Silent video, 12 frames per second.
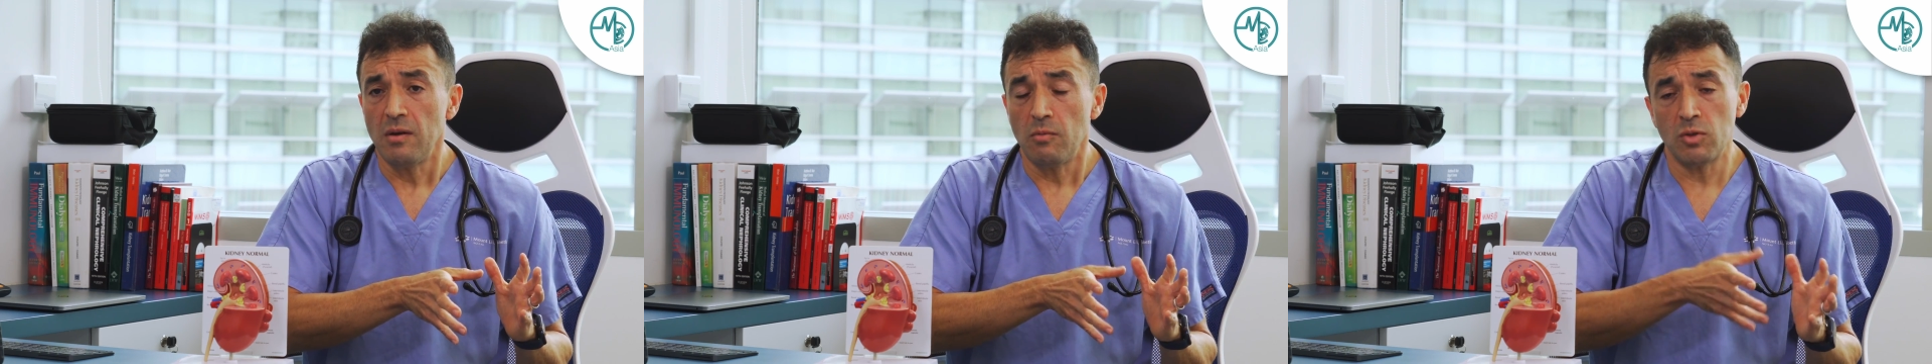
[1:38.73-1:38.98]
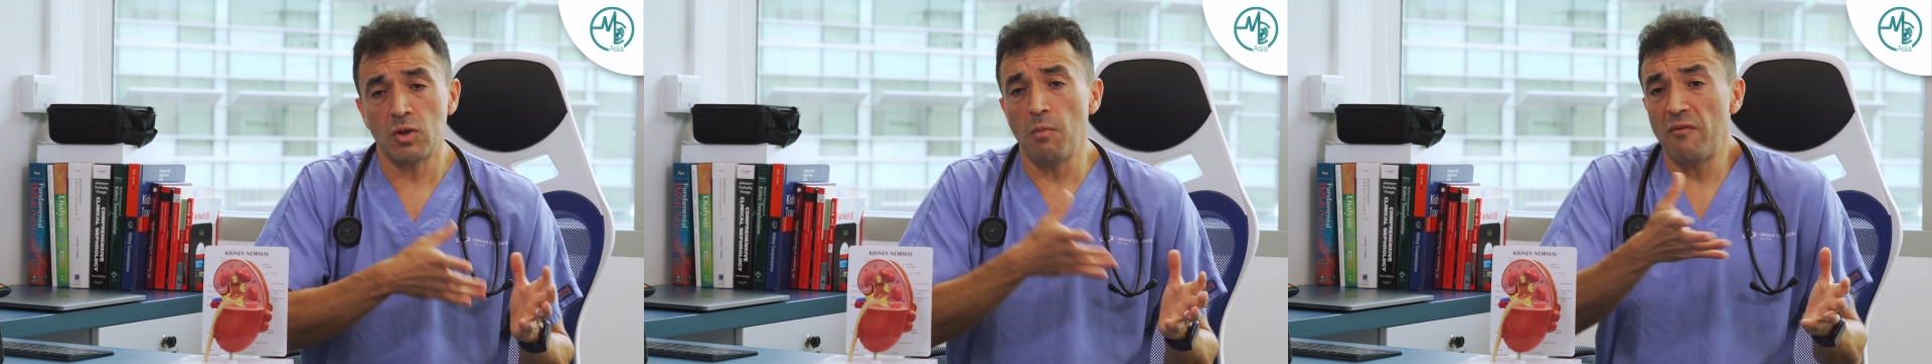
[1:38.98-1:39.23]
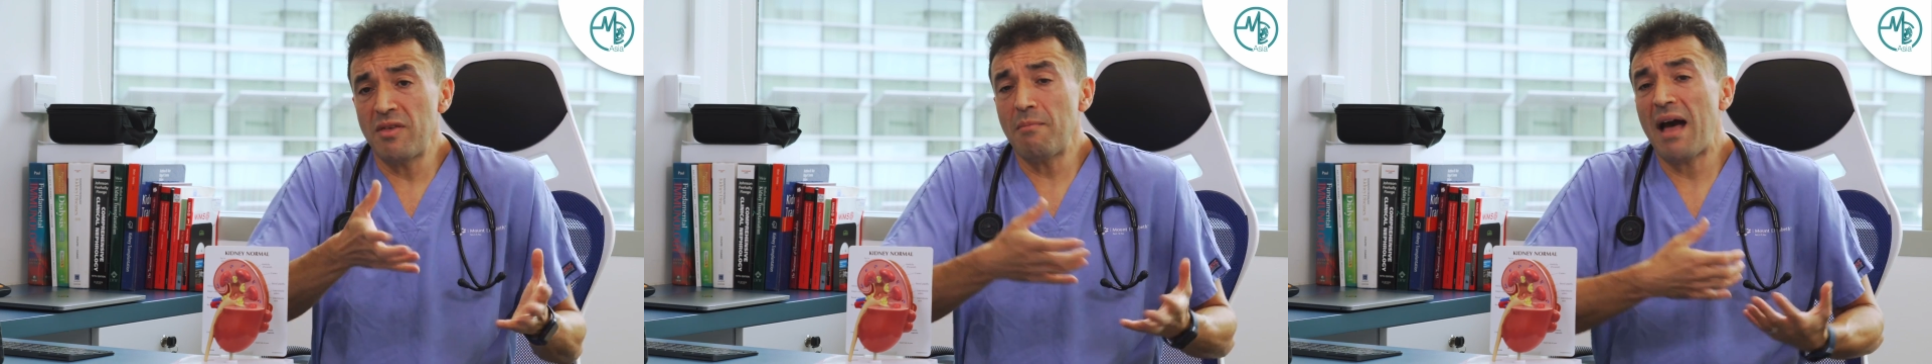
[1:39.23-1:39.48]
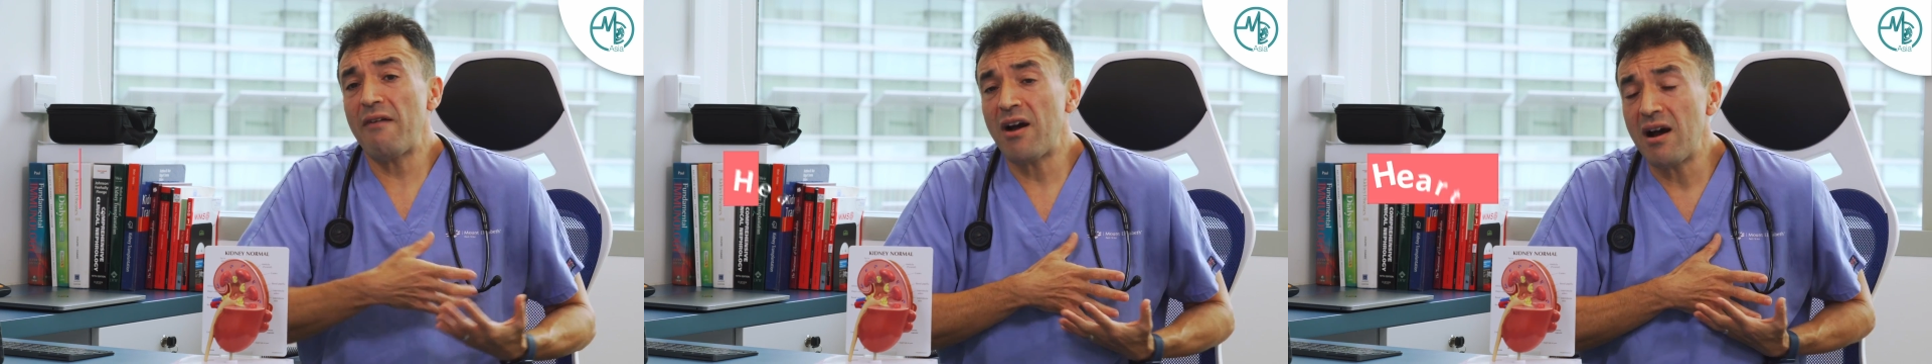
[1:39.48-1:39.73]
Some of them
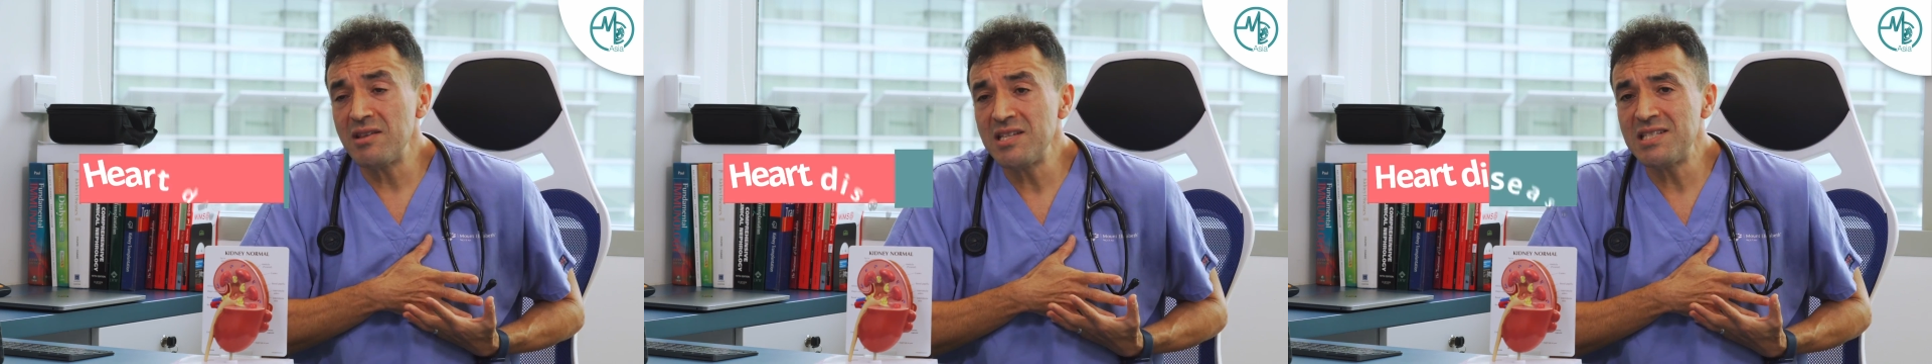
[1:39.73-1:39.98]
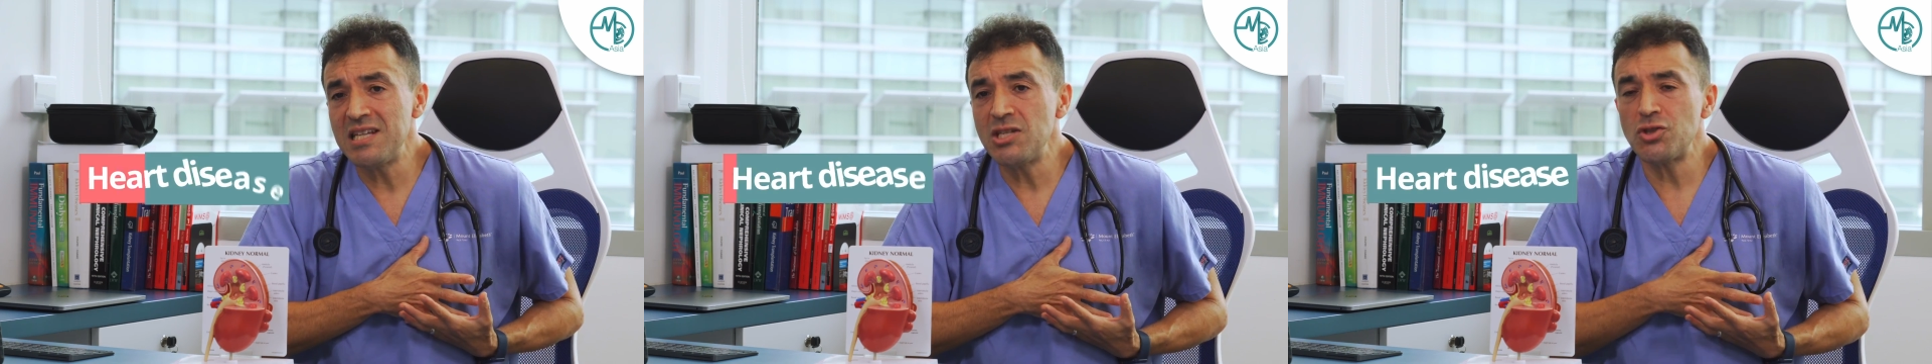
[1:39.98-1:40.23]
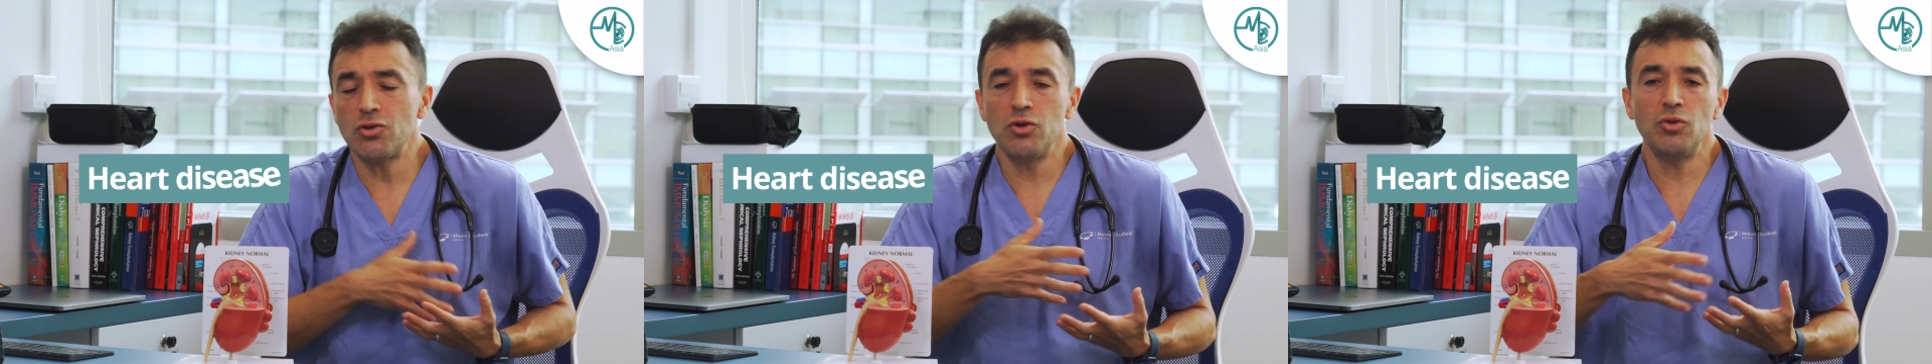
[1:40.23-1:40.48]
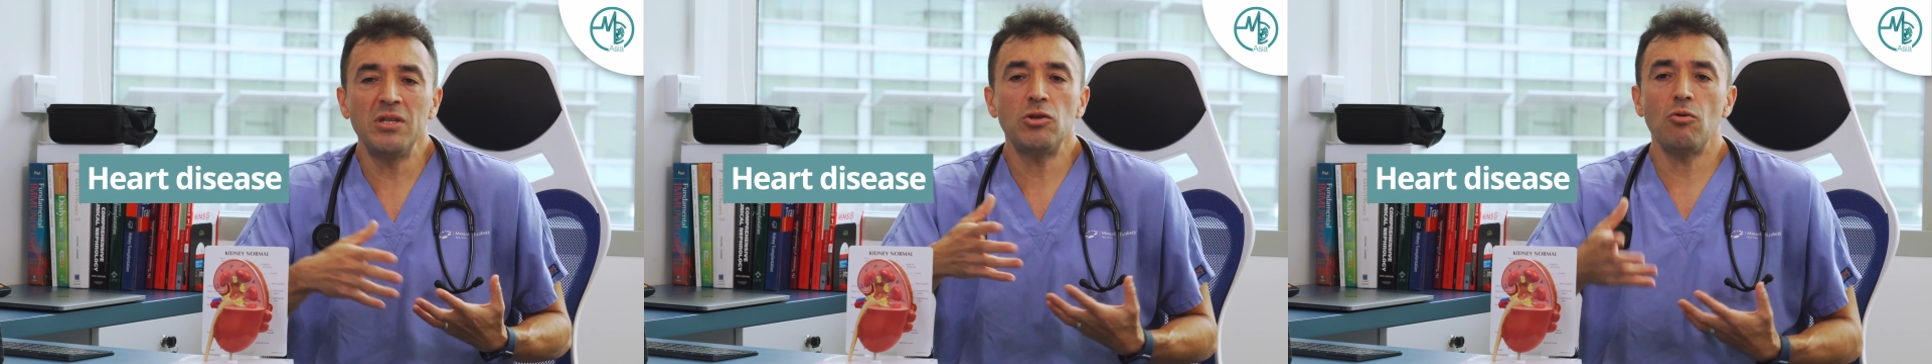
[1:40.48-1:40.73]
have heart disease, so you
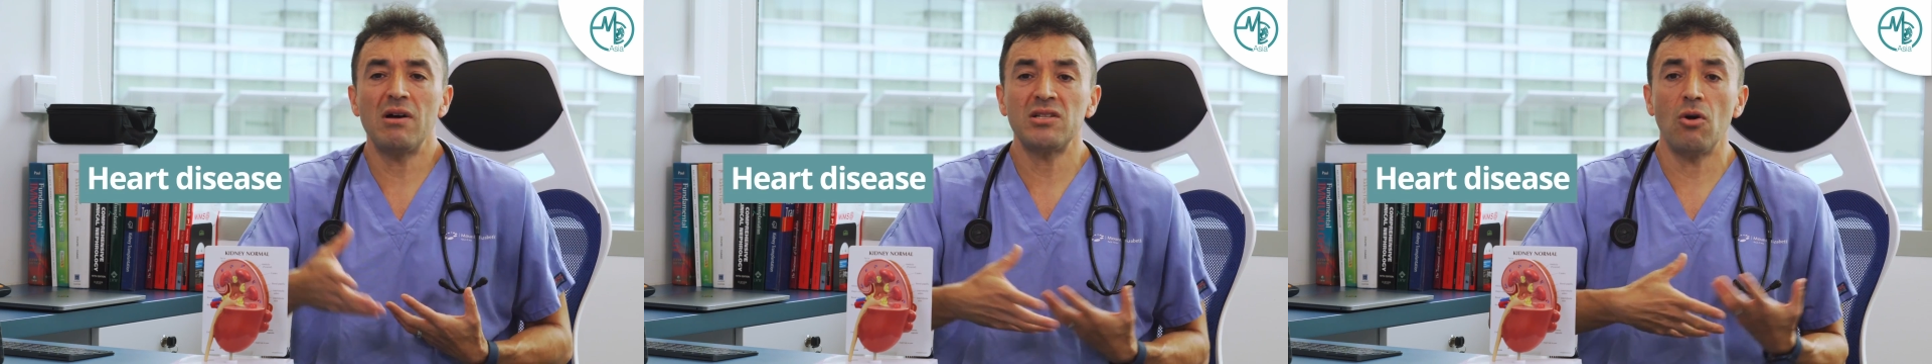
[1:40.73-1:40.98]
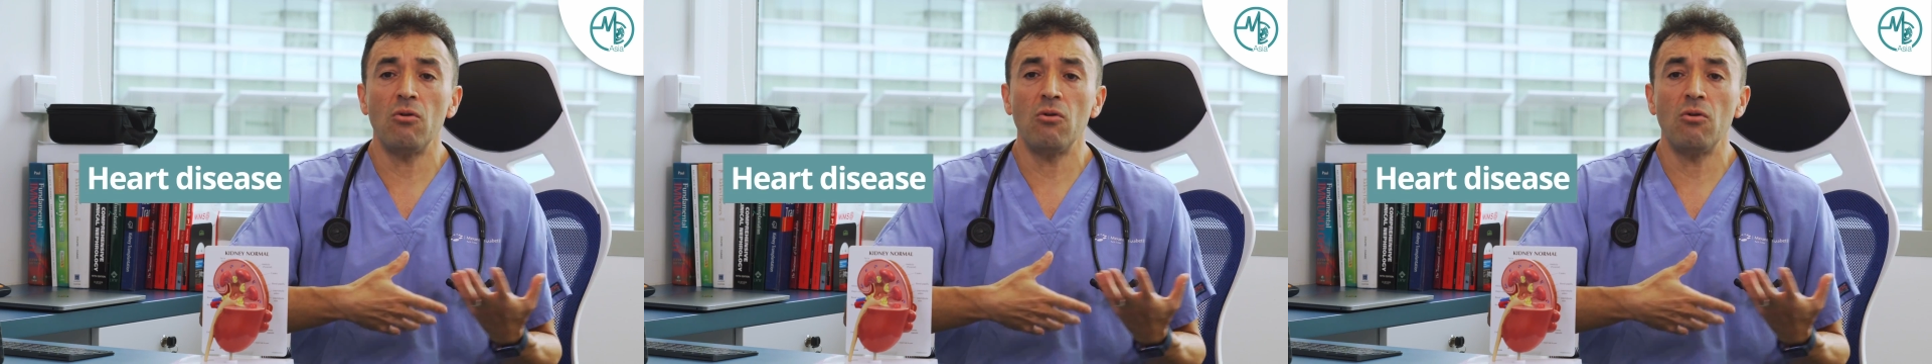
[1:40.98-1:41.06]
need to ask